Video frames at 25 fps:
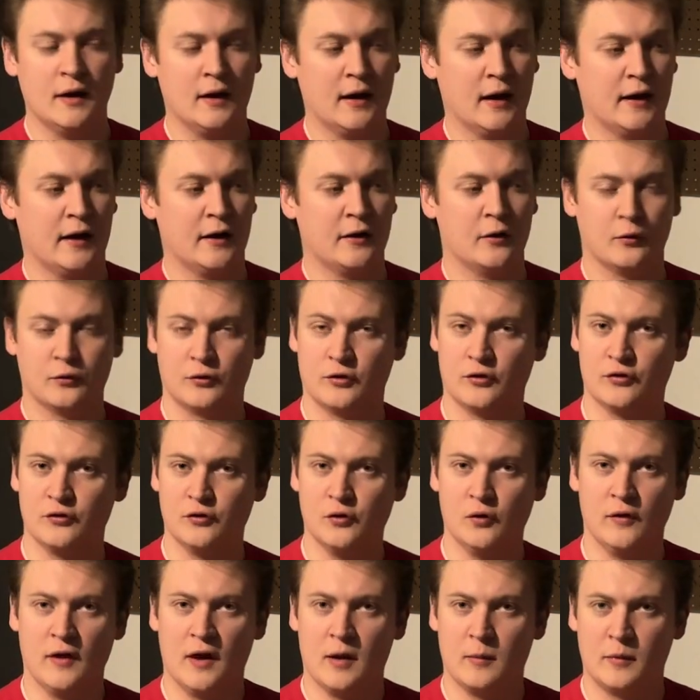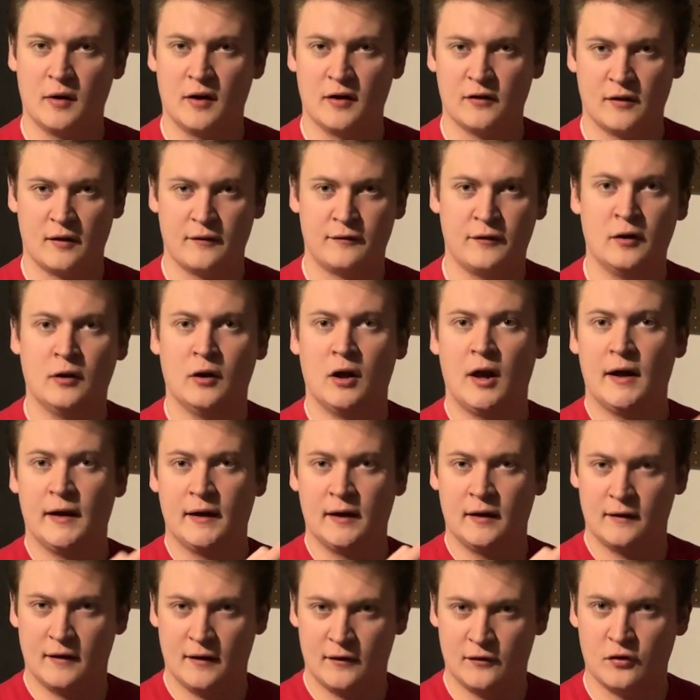And I don't just do that because I feel like
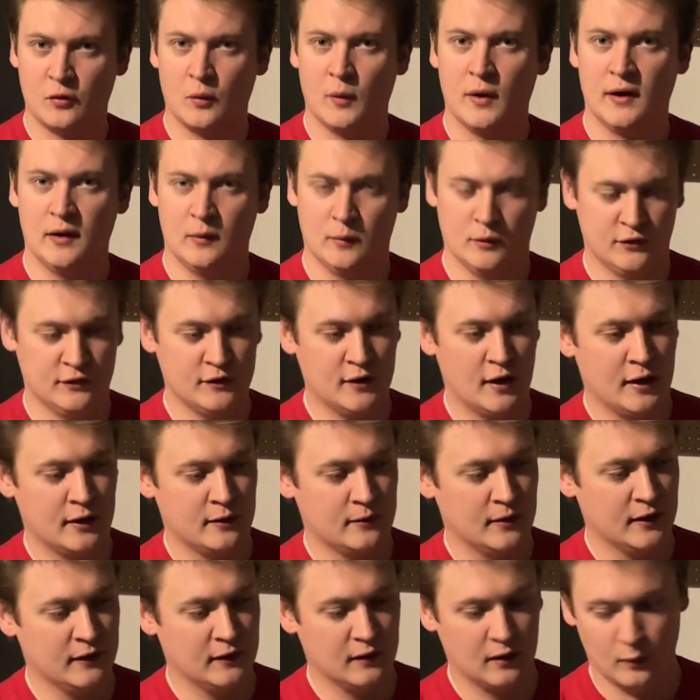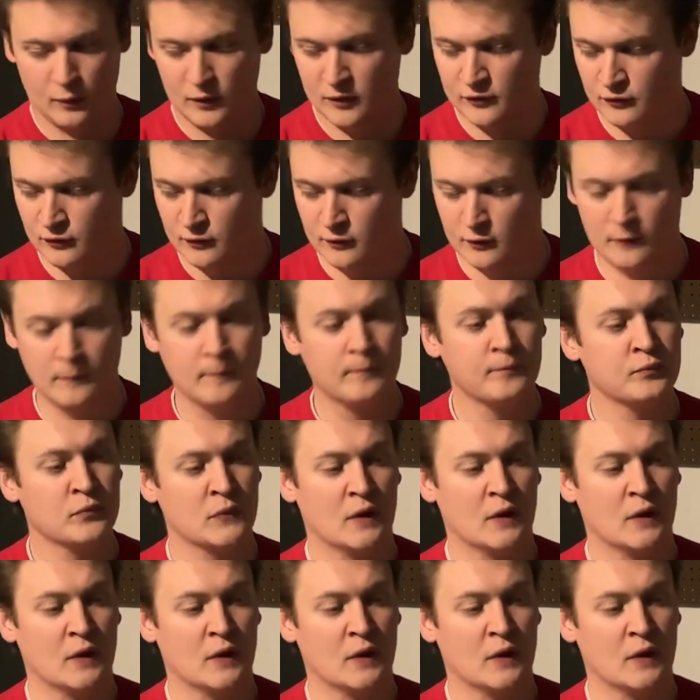it, that's the way it was done in the original.